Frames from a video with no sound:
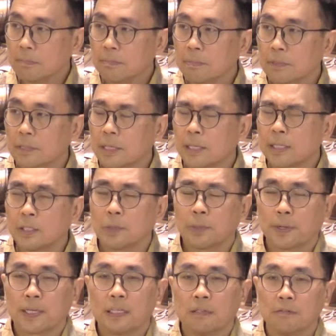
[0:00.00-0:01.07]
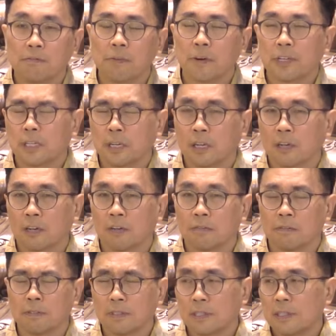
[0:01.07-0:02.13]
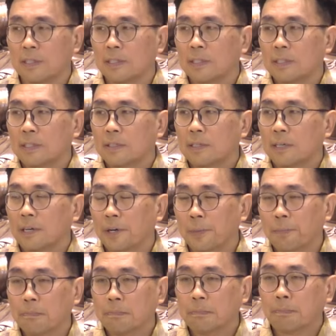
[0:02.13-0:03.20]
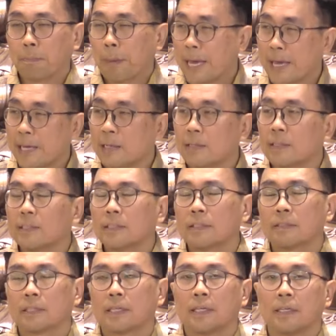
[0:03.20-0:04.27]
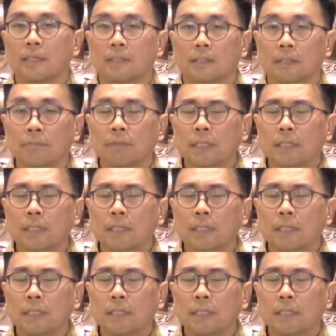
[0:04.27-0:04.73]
okay, so they can avoid a lot of pain, okay. Even